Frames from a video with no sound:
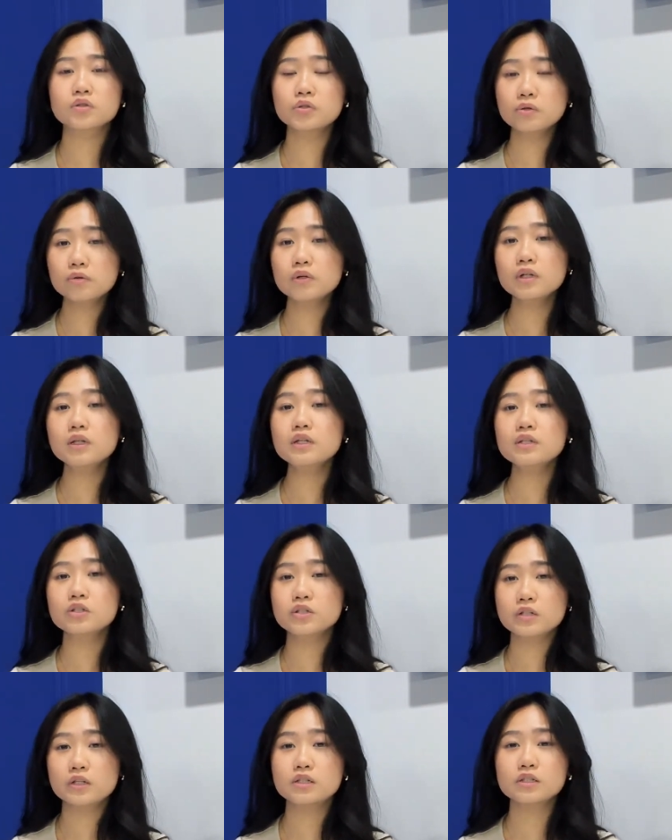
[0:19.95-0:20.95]
totally
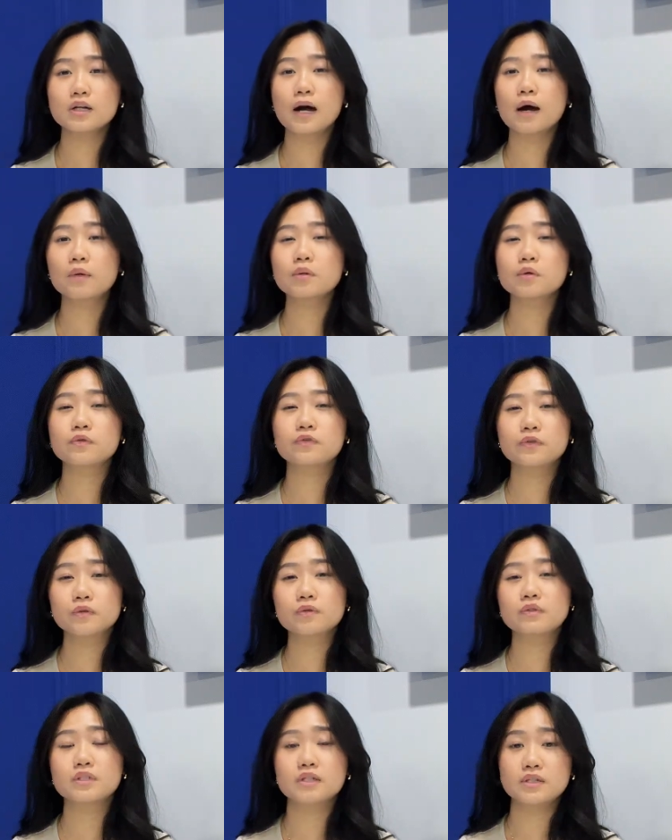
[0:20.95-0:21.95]
change how you
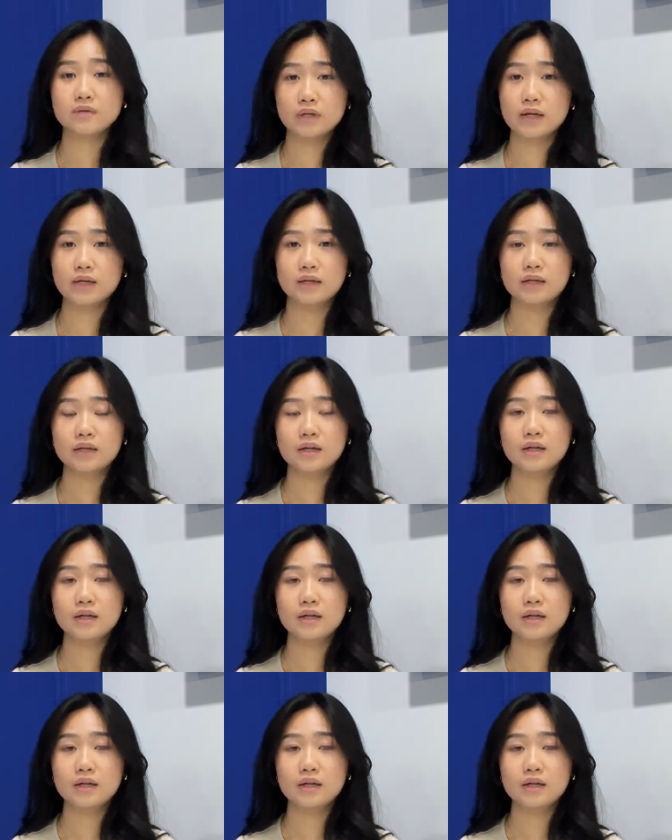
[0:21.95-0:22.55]
view the UK.